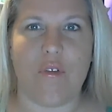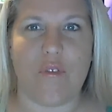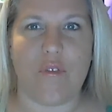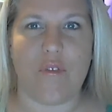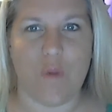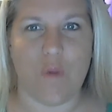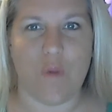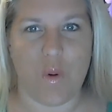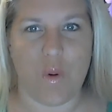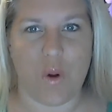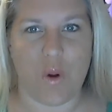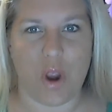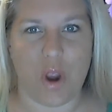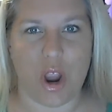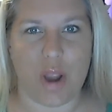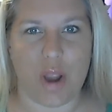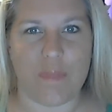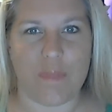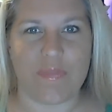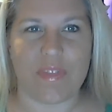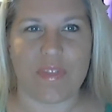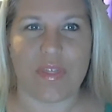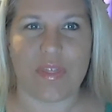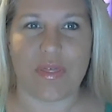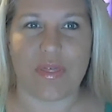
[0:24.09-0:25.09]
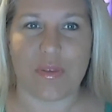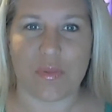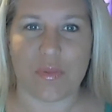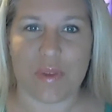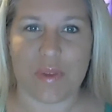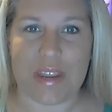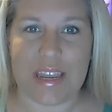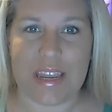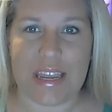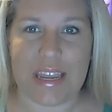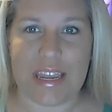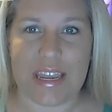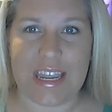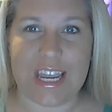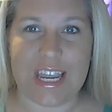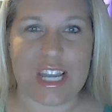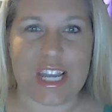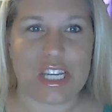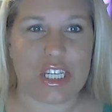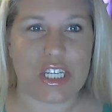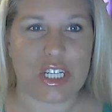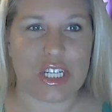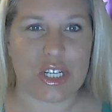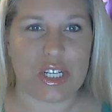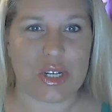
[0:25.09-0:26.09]
4, 3,
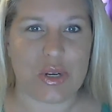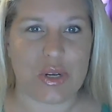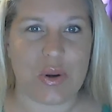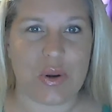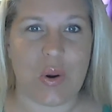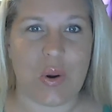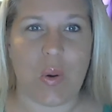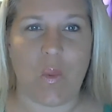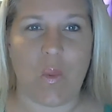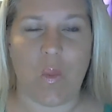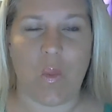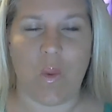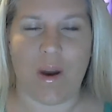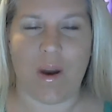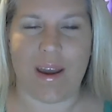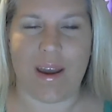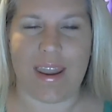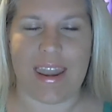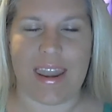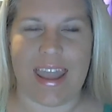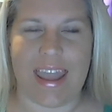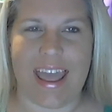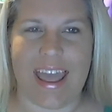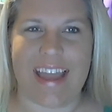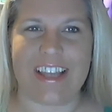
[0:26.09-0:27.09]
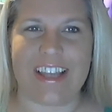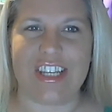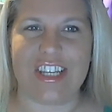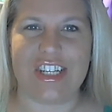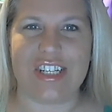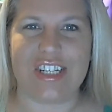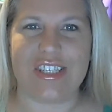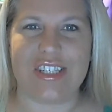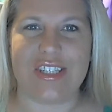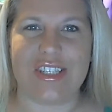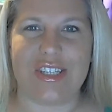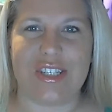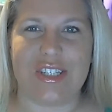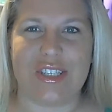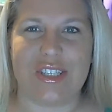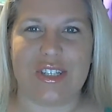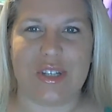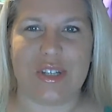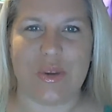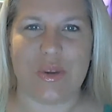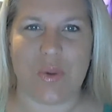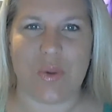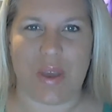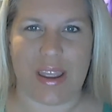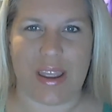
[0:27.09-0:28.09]
2, 1, and just
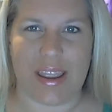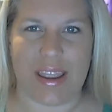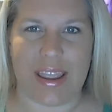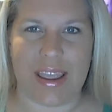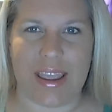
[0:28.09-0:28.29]
do it.